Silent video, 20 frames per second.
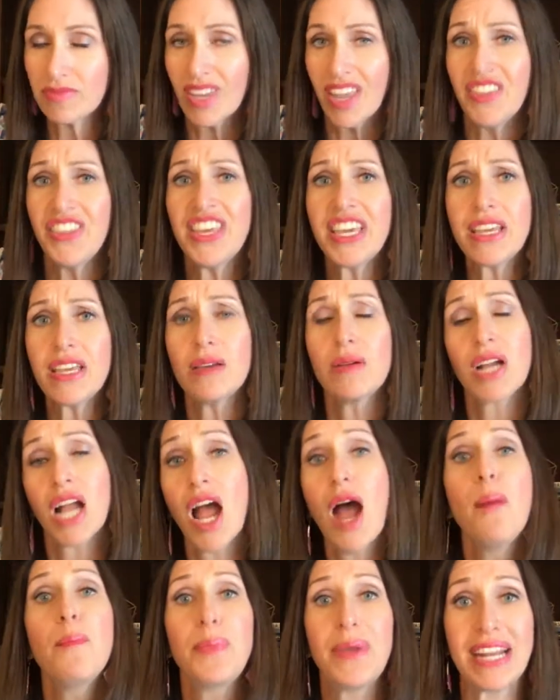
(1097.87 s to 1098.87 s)
The
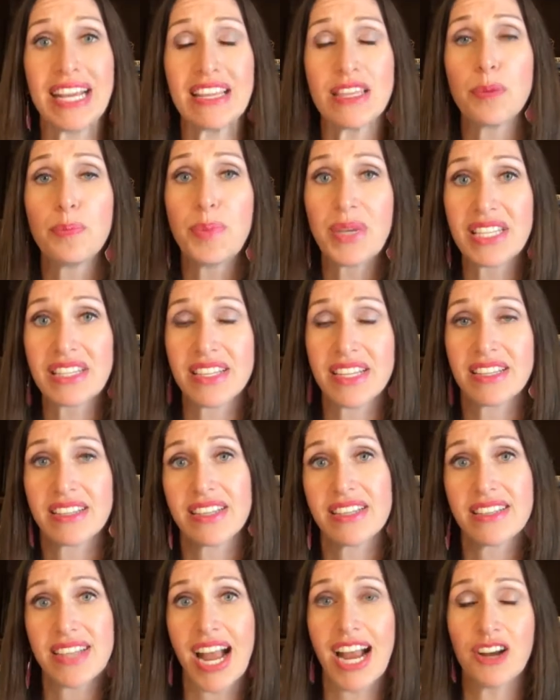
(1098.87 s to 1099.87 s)
company, the business
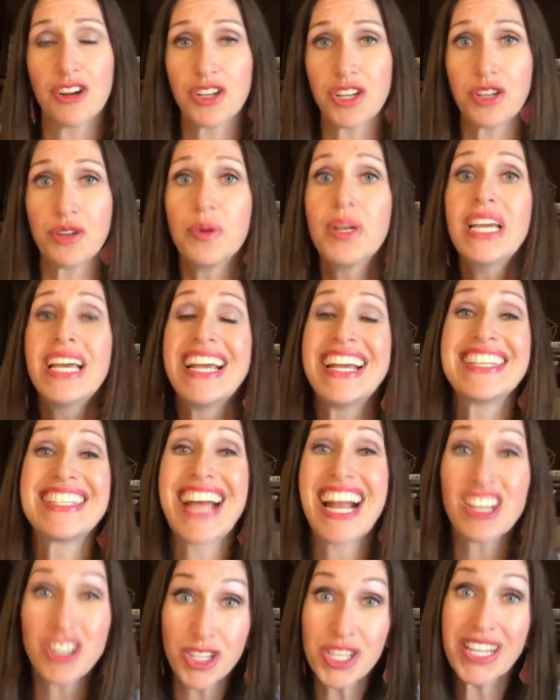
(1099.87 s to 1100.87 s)
that's hired you is
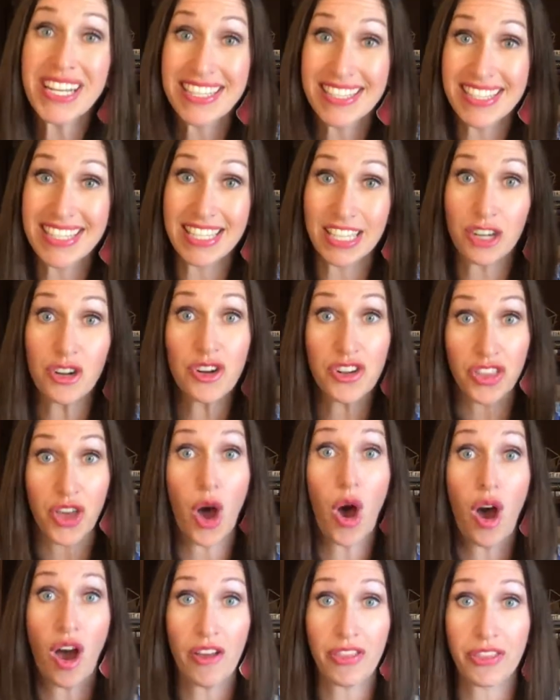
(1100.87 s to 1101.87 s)
actually considered the
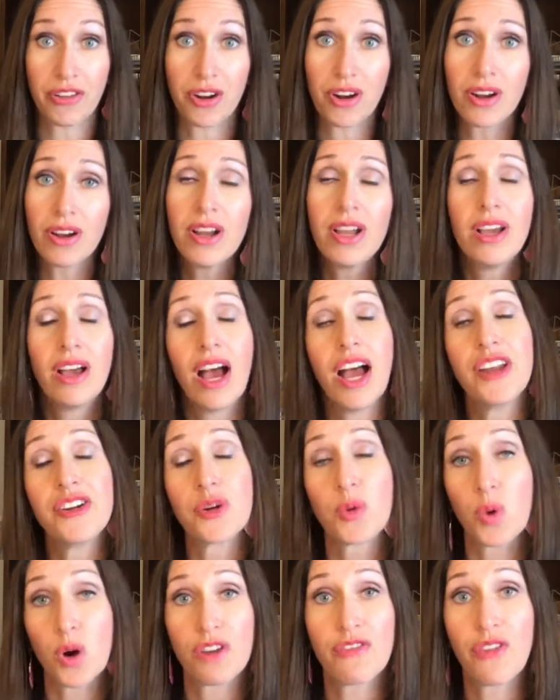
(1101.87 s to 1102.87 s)
author under
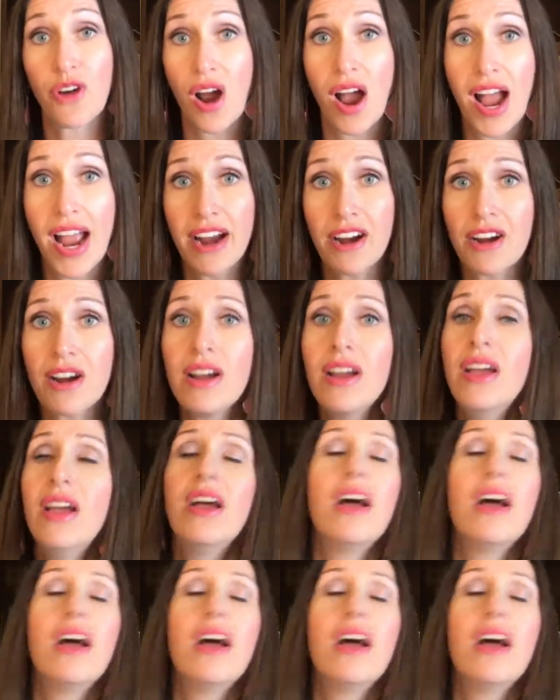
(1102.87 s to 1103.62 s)
work for hire.